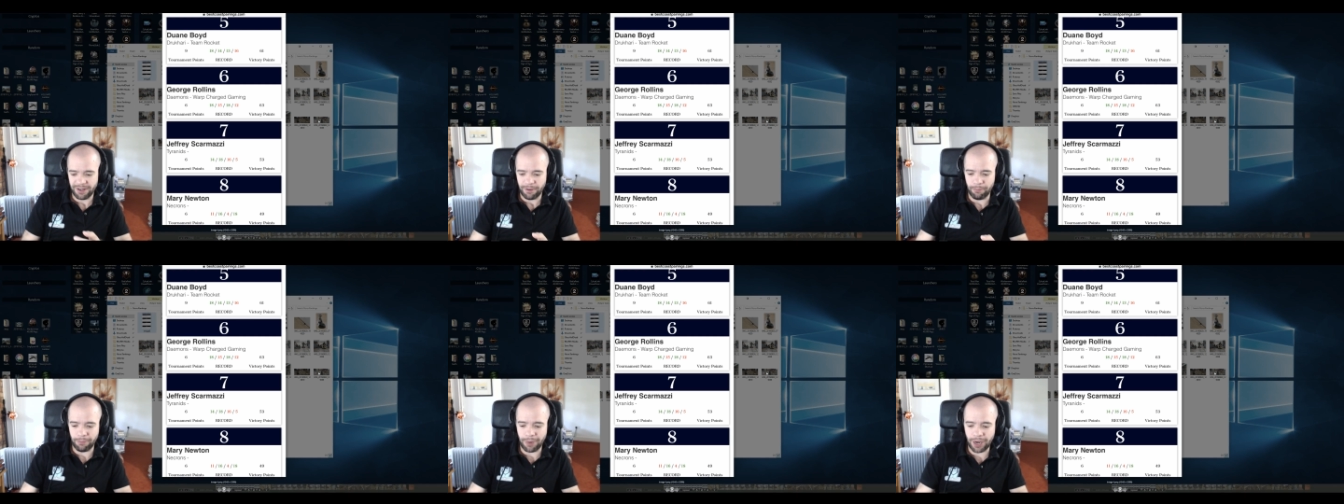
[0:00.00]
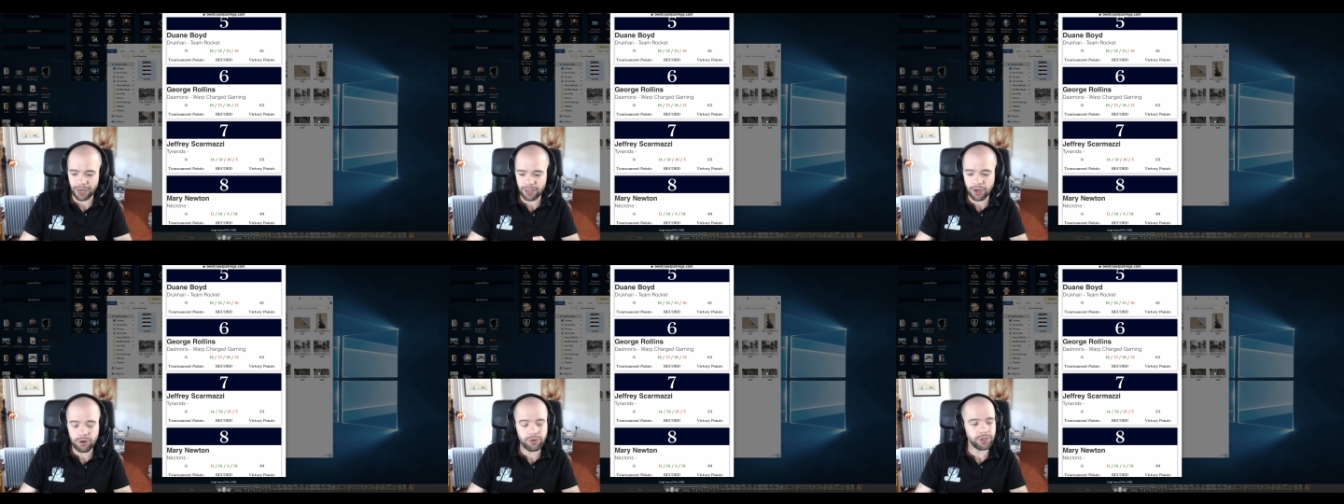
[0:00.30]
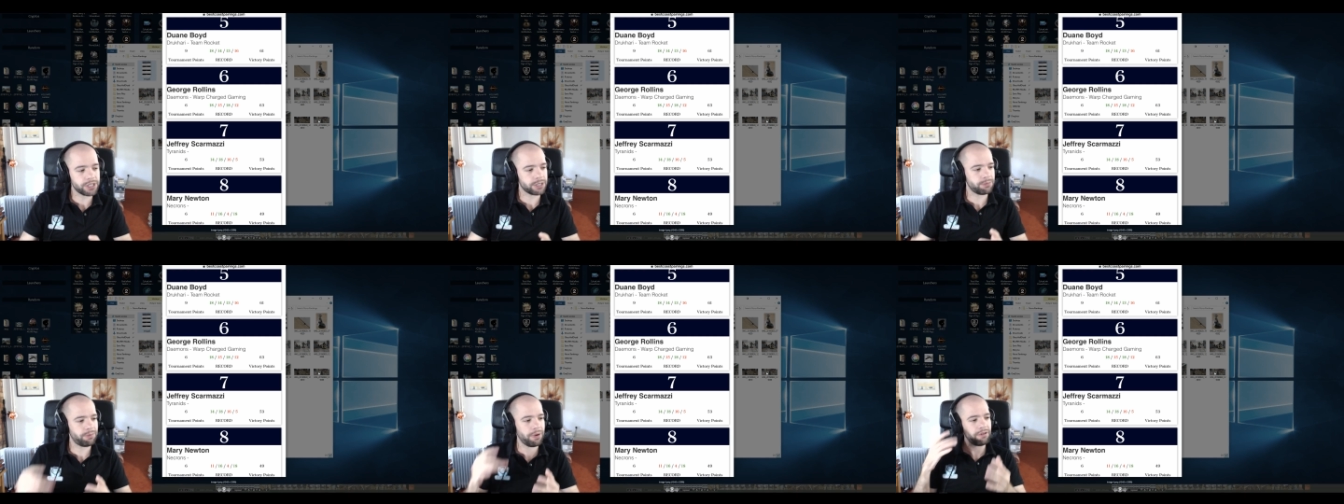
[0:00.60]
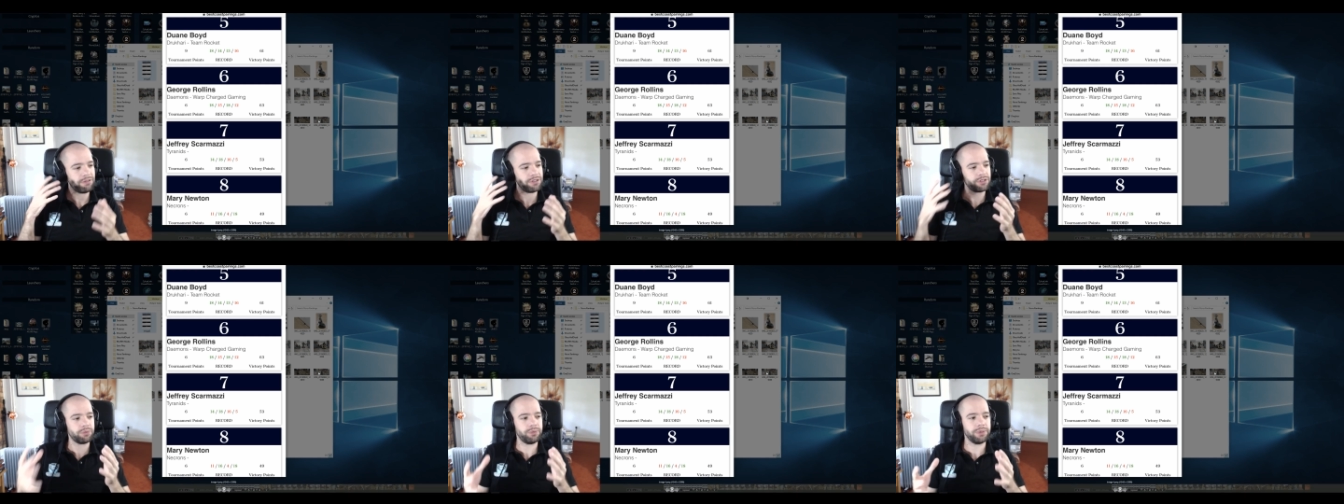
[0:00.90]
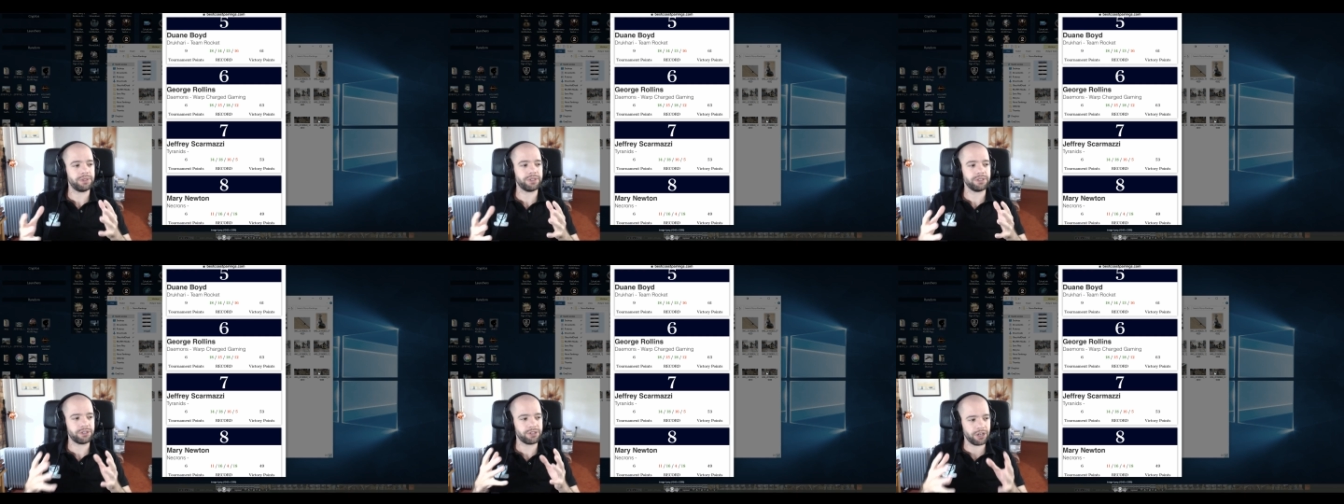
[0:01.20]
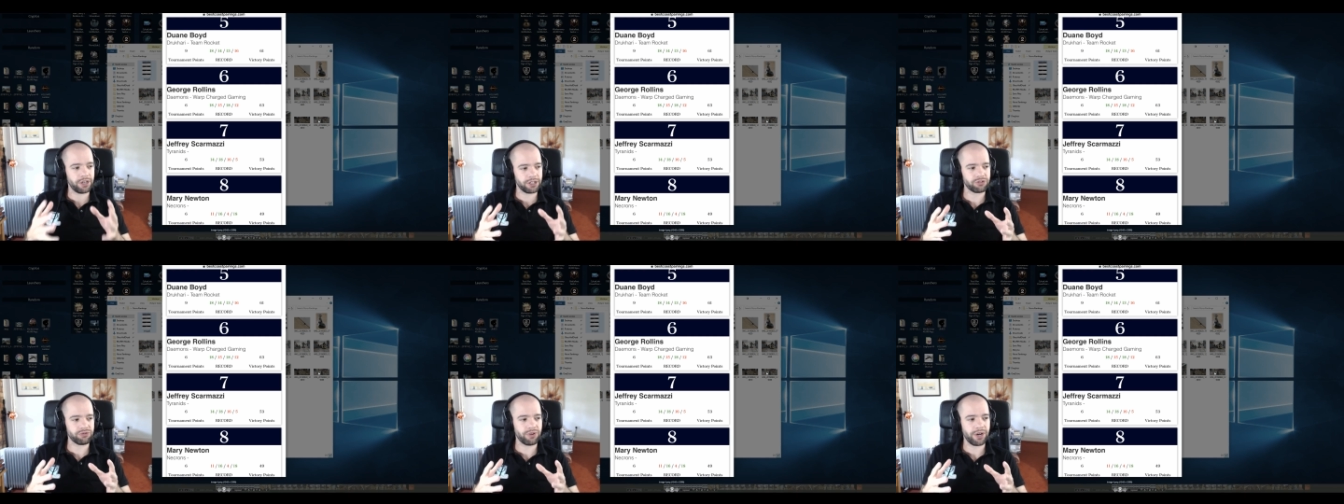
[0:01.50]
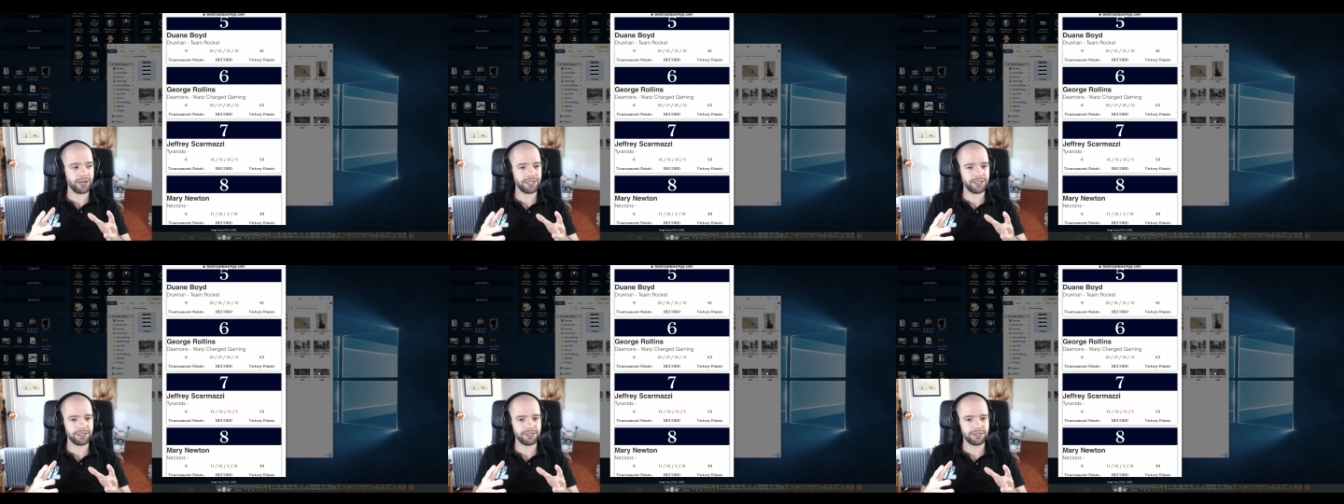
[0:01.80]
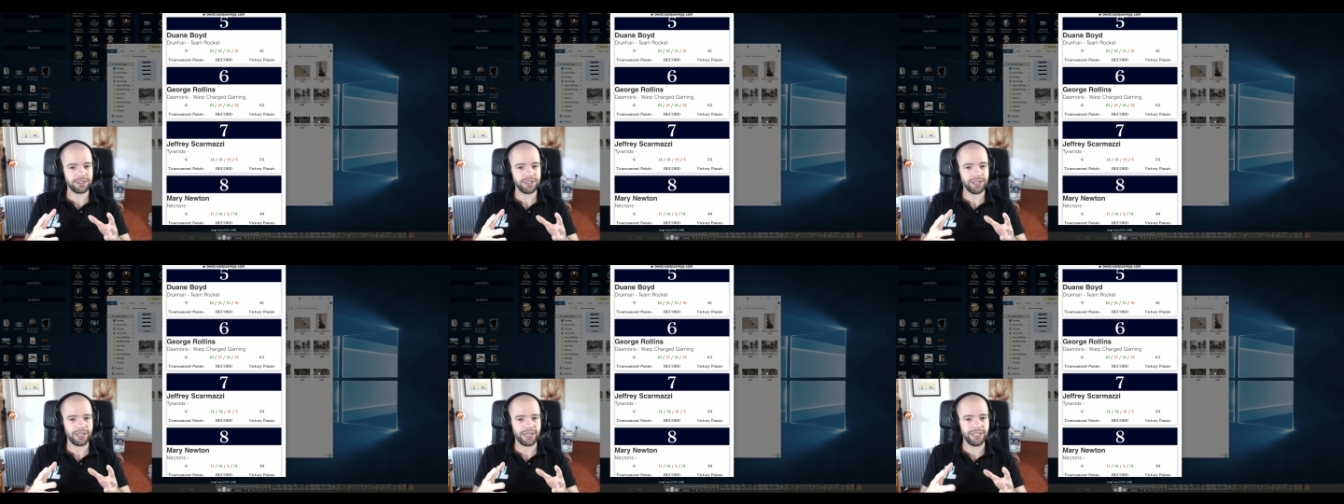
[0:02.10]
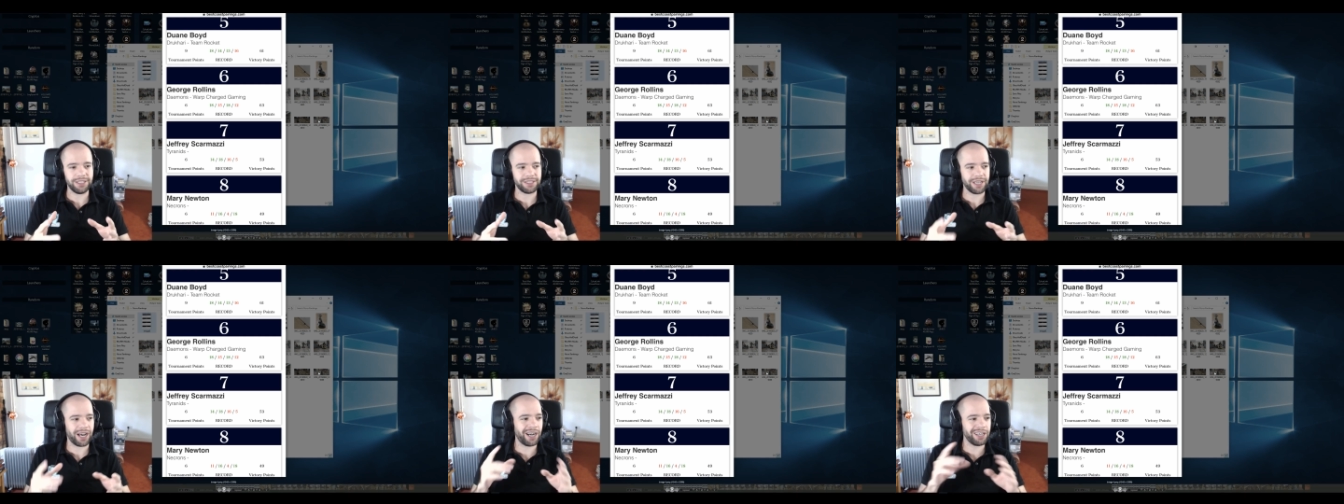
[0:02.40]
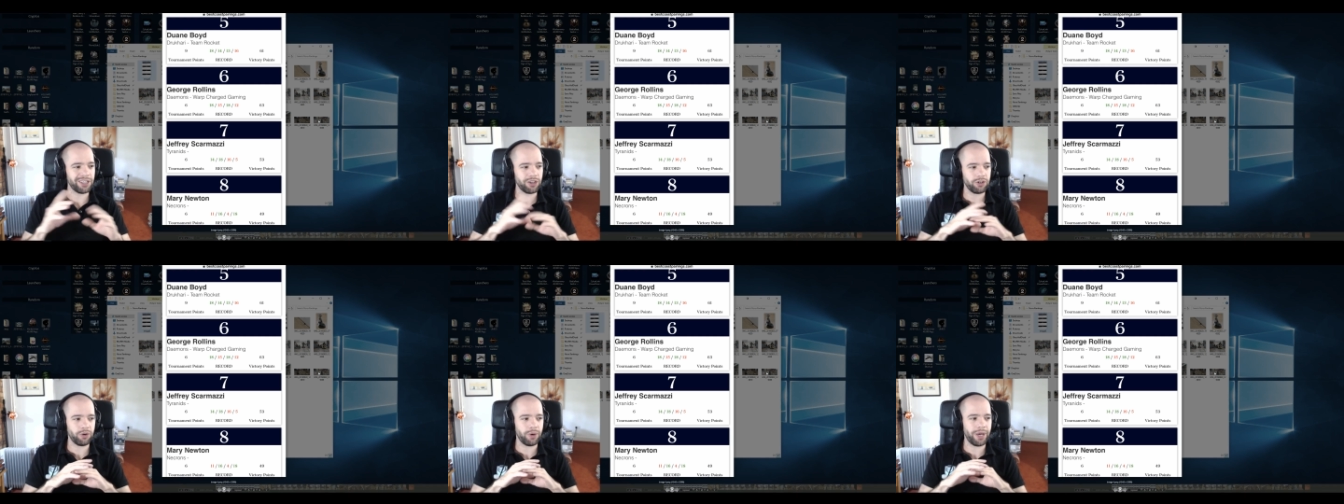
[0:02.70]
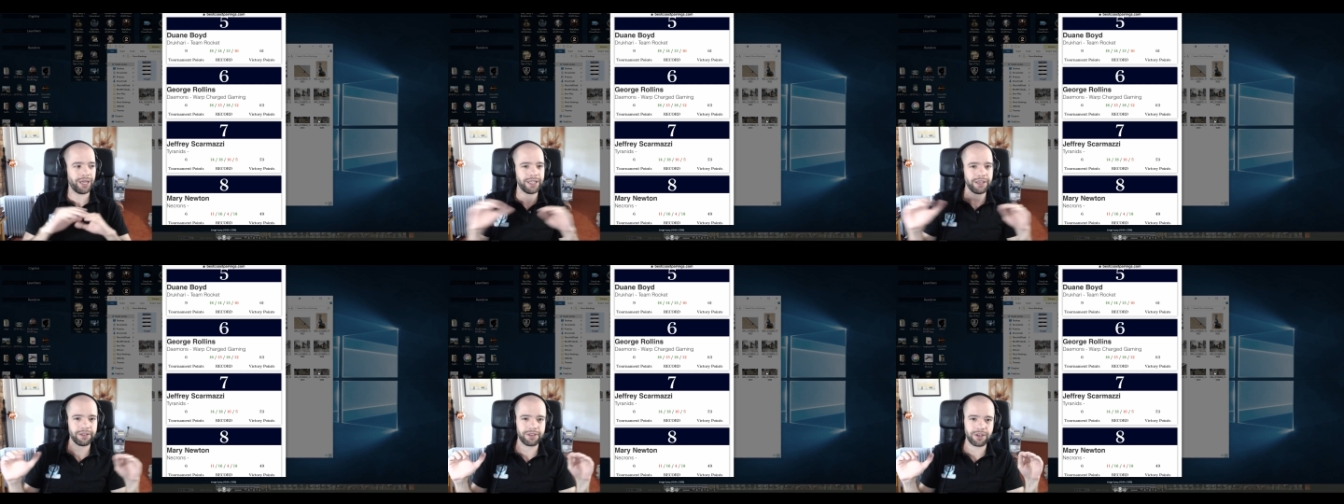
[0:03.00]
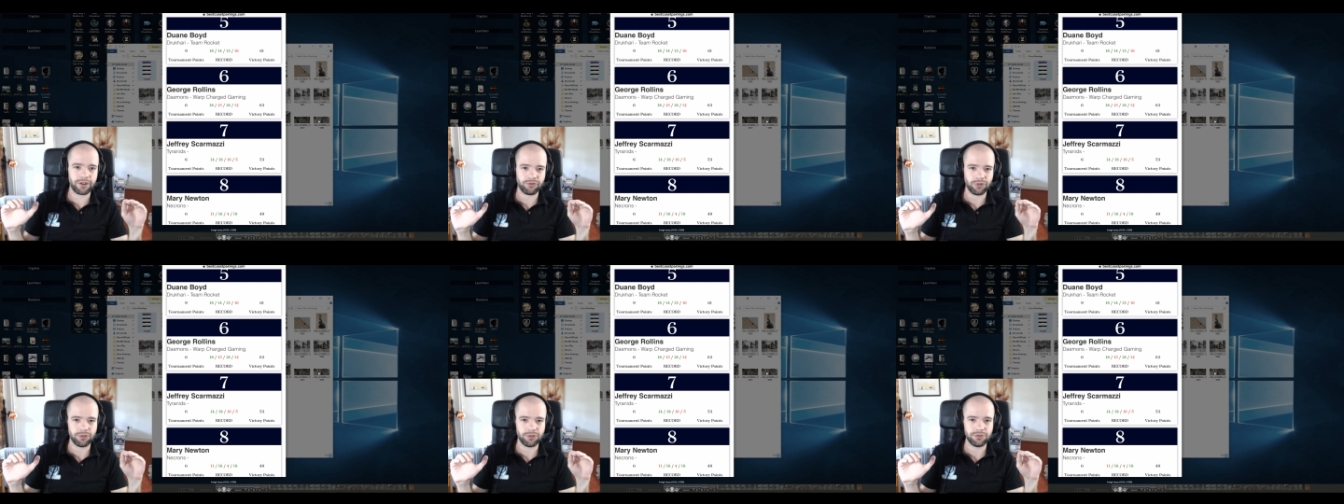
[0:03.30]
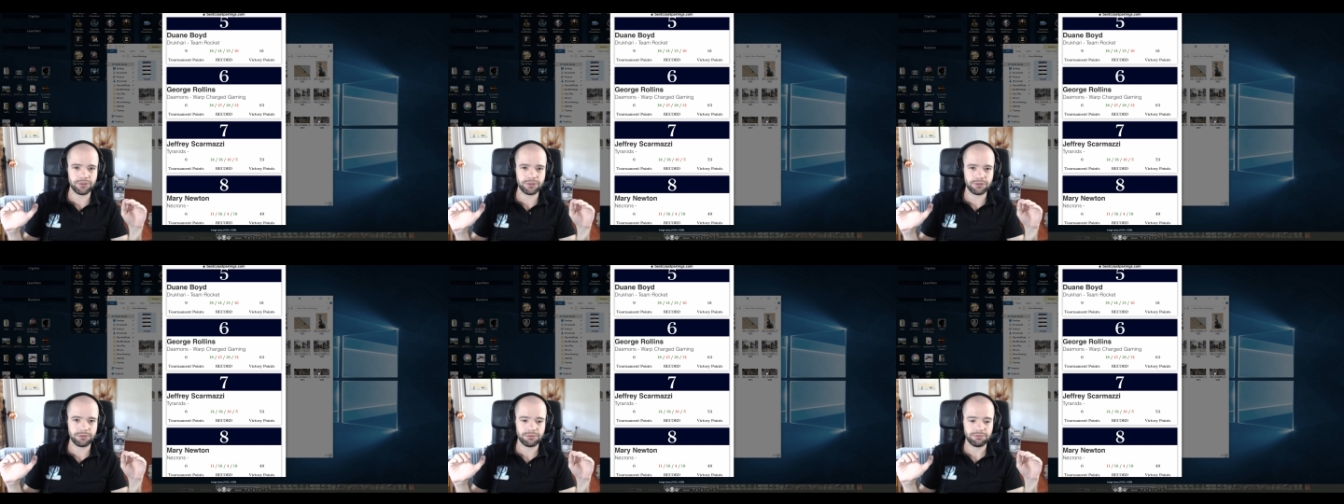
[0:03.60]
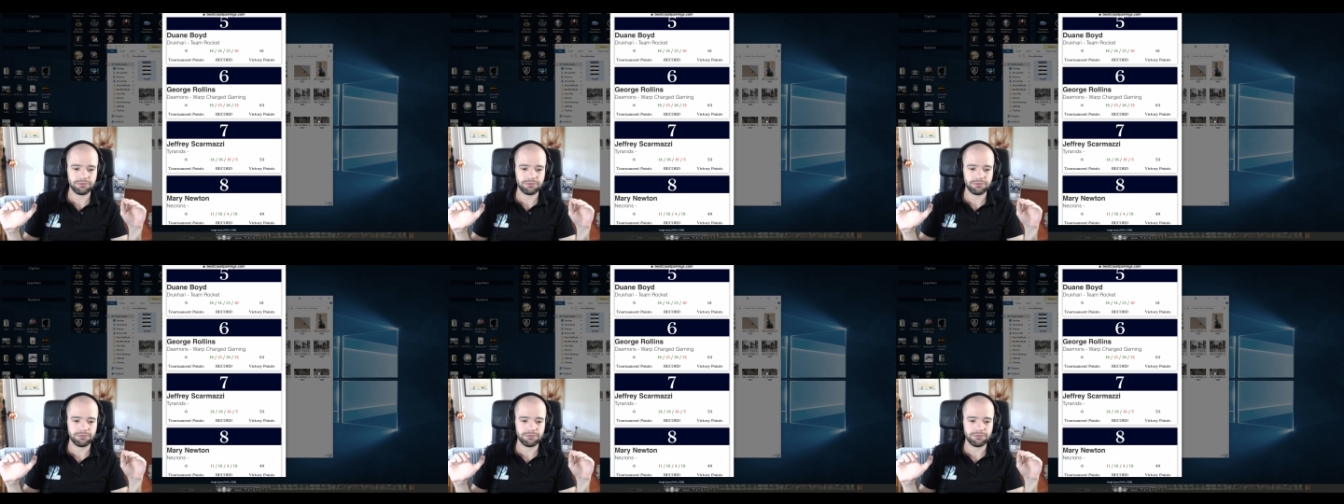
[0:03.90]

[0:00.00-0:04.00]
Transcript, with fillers: my own experience with the Starstriders is I don't know any of their rules.